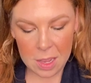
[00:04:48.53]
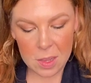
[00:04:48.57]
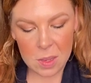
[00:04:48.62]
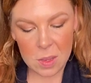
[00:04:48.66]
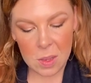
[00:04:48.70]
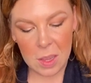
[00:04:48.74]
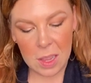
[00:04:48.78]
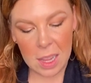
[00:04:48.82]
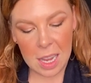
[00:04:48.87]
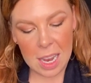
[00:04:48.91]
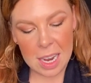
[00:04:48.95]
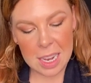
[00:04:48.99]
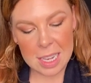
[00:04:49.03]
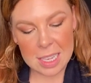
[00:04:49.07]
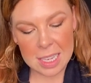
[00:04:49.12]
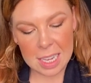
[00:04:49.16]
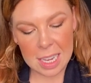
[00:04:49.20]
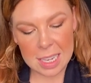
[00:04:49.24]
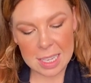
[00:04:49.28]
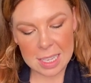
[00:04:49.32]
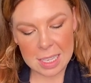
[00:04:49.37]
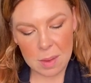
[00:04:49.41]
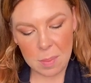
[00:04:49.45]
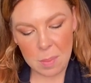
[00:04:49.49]
So let us
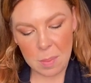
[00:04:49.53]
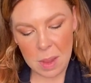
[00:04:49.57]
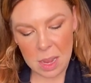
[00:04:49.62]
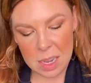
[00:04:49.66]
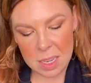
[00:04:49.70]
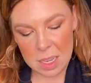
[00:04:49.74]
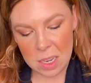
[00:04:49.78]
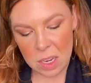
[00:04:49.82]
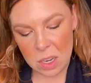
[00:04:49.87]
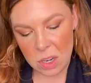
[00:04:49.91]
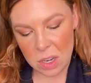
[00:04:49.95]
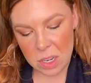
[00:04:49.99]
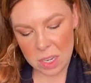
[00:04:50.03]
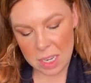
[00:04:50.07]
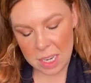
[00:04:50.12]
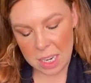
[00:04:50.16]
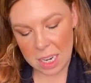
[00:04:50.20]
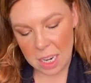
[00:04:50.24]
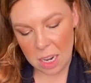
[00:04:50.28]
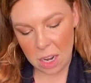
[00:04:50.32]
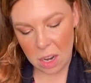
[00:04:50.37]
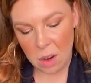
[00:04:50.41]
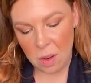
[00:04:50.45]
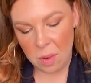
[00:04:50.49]
get some messages
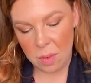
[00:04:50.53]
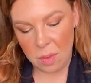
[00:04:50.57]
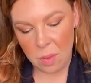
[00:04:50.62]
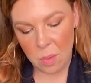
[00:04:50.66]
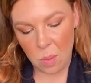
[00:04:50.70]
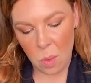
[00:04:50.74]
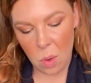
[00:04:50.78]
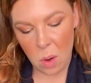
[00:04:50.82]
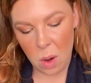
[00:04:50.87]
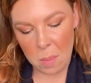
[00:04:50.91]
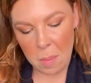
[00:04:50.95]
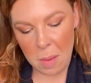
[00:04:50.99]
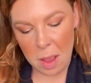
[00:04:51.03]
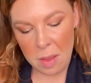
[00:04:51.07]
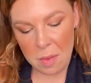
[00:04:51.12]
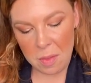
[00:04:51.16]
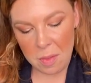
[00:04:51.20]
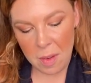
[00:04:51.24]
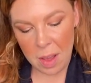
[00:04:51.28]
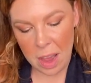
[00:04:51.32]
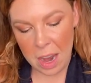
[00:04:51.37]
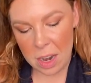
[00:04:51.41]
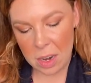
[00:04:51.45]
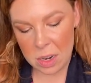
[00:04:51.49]
here for my
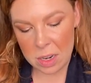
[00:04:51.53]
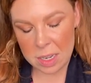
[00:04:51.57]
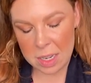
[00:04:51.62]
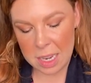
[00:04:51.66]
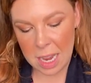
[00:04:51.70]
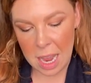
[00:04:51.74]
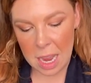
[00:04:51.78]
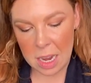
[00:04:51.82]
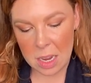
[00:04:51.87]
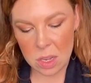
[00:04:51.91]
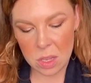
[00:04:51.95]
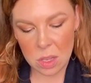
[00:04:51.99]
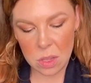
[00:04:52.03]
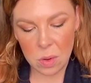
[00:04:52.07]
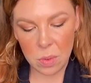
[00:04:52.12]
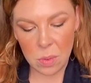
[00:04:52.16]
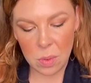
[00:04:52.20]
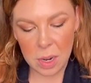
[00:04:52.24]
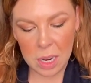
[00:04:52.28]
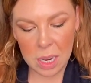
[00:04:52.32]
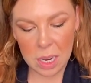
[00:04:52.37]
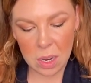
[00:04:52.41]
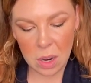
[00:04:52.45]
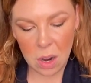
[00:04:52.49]
fire signs.
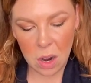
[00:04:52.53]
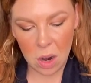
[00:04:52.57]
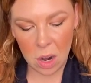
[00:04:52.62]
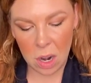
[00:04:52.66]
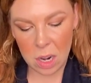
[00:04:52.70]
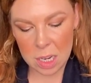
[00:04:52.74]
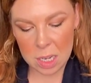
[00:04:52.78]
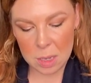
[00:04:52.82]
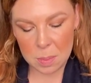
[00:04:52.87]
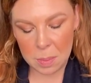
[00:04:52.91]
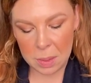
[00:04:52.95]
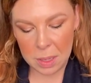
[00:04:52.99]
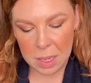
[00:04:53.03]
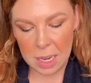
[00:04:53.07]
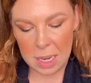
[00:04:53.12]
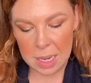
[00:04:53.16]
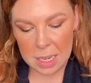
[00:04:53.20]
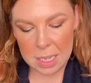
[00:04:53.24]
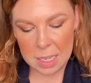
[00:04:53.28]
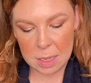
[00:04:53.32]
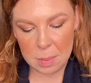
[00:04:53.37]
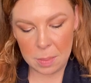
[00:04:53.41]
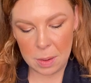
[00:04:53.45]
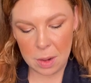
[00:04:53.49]
3 cards,
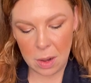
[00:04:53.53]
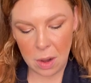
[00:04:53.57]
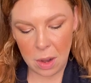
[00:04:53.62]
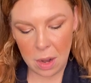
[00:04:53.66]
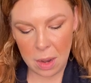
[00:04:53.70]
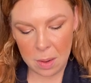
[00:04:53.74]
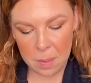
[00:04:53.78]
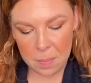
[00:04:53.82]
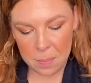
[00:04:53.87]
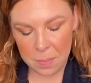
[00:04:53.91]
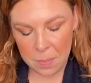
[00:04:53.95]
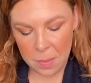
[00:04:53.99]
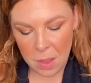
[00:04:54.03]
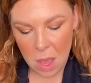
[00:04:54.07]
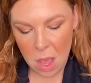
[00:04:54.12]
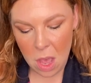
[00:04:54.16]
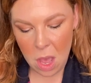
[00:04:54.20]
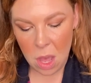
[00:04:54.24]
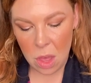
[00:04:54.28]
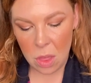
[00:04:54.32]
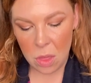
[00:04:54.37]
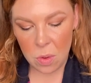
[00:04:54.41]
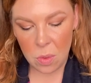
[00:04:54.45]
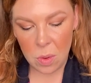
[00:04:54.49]
please, Spirit.
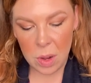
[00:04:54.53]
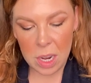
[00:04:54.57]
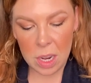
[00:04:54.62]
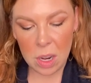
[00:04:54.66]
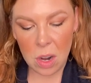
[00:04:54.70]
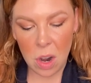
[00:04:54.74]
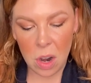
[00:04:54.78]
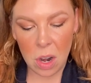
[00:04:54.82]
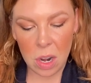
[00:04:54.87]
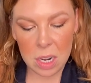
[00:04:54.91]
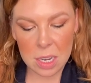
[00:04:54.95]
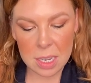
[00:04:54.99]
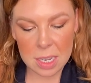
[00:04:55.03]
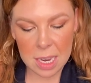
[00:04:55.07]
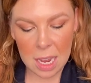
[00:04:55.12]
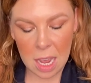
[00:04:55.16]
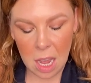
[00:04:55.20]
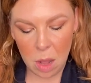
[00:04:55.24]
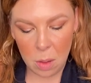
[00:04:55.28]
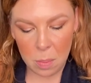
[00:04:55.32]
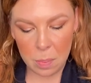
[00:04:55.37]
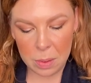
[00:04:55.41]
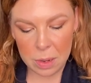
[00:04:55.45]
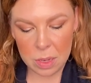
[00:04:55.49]
3 cards to
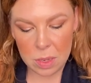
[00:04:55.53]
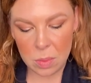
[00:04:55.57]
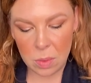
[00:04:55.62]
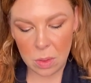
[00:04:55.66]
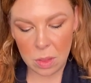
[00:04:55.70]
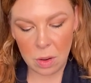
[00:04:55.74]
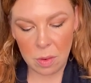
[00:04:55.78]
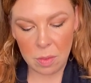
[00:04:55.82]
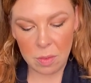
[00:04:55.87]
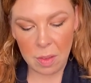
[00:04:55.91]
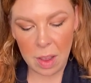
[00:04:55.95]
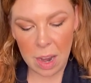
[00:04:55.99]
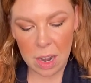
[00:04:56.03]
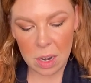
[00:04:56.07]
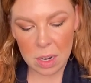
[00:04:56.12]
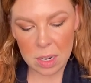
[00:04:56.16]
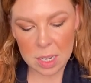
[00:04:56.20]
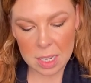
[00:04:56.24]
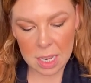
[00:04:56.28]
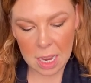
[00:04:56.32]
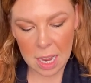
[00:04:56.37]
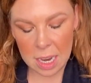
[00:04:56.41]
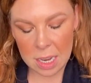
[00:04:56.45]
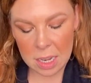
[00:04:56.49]
help us with our fire
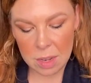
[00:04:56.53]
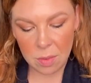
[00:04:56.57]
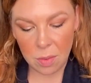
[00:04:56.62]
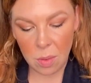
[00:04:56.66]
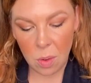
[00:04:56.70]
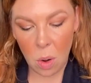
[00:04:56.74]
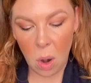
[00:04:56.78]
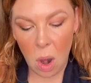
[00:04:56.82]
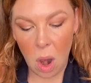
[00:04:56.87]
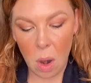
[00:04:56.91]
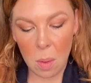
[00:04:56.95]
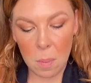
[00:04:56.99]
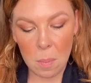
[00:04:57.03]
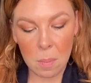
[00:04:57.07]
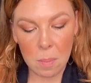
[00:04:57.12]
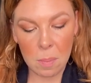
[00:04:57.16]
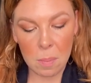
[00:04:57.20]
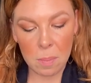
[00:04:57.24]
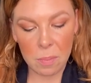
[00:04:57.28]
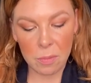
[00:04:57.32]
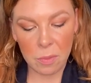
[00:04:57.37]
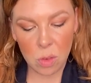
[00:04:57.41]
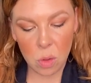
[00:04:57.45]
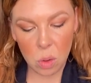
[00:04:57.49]
signs for our
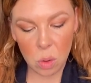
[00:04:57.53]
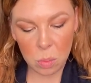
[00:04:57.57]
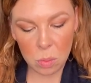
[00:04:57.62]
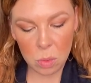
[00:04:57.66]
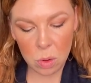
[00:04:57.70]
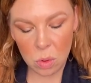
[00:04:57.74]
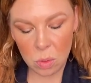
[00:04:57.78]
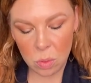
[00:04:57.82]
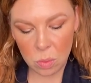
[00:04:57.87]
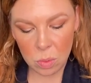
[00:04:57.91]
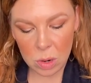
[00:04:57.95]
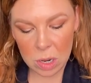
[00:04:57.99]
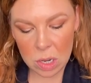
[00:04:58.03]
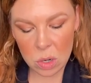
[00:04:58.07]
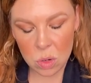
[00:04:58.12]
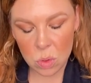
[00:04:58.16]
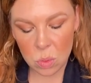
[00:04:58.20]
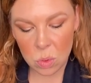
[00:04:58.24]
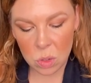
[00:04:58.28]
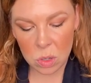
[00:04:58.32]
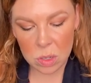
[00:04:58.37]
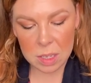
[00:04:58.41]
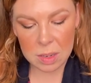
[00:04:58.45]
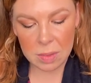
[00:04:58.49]
full moon
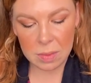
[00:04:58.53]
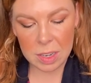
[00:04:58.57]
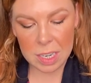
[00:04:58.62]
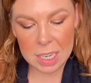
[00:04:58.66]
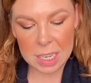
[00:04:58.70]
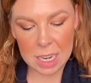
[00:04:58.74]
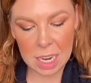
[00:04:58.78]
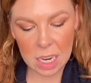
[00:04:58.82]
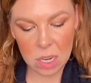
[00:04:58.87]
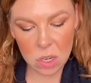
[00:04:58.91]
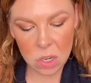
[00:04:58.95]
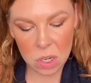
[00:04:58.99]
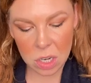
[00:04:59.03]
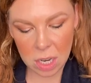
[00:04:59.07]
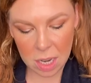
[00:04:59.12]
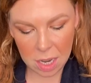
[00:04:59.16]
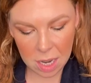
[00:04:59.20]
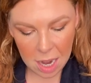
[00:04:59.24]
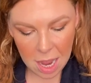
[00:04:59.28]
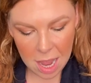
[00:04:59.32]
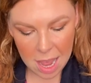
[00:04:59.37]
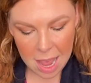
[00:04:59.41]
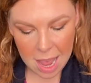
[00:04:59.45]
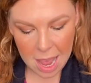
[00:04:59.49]
rituals of
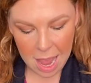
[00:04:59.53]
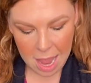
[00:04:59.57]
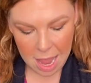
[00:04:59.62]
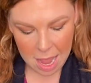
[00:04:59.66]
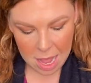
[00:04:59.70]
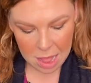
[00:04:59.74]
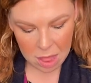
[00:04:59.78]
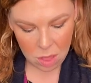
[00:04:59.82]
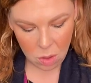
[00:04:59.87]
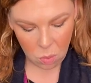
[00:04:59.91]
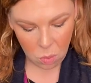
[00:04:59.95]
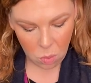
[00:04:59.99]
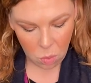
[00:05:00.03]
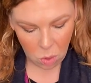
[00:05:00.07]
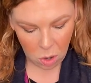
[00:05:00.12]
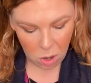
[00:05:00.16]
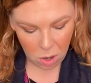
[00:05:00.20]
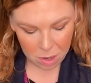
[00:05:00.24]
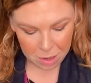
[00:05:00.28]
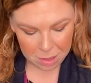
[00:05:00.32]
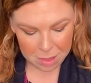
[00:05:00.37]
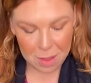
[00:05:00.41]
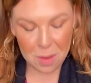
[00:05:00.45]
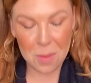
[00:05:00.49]
intention and the
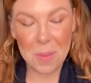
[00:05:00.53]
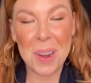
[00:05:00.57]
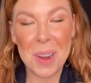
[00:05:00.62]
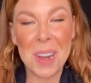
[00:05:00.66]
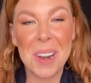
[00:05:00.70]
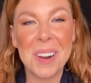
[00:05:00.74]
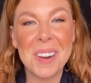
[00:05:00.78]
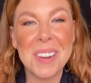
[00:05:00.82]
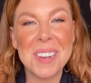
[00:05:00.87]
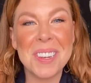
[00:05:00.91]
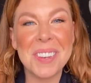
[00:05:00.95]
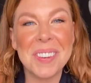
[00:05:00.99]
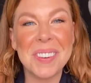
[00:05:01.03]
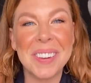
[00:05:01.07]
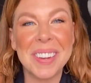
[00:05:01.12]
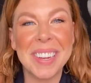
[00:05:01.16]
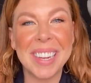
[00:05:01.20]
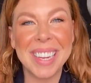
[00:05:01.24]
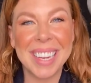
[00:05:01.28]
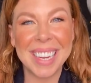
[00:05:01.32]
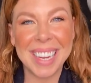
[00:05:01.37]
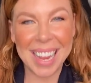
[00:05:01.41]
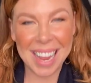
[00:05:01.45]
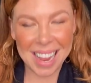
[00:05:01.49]
work that we are
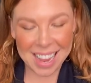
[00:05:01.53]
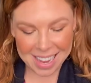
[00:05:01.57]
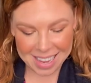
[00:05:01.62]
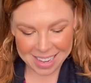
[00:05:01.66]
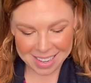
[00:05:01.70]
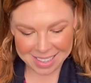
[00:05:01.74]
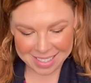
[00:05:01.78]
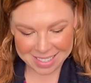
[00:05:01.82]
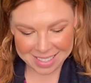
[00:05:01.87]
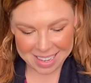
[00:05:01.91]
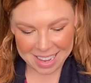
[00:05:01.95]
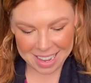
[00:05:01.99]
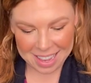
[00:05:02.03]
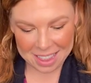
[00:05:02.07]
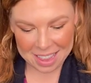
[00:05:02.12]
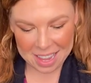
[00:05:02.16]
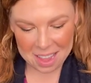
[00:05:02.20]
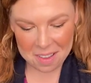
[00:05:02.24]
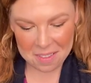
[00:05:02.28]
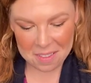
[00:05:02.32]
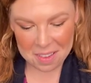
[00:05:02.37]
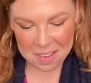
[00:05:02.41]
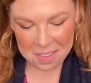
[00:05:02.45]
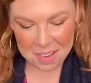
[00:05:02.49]
doing. Yes, I
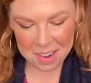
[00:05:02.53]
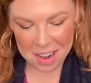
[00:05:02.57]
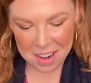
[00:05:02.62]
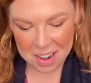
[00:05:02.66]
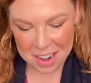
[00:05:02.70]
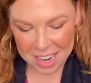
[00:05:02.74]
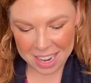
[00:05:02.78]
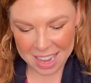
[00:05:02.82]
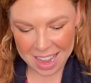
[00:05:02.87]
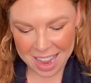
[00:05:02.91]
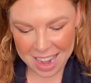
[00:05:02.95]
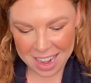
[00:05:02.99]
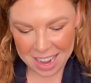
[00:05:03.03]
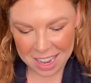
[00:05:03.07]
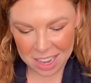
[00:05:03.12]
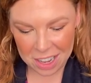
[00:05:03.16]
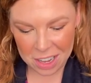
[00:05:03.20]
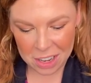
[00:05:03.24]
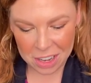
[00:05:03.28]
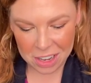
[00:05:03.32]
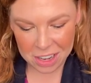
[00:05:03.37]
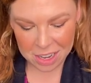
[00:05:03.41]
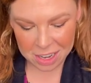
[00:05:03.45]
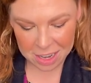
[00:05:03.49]
love it. We already got a
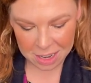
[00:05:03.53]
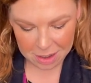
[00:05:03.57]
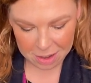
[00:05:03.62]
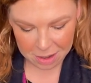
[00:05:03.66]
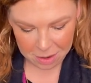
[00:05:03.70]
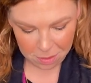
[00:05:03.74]
good,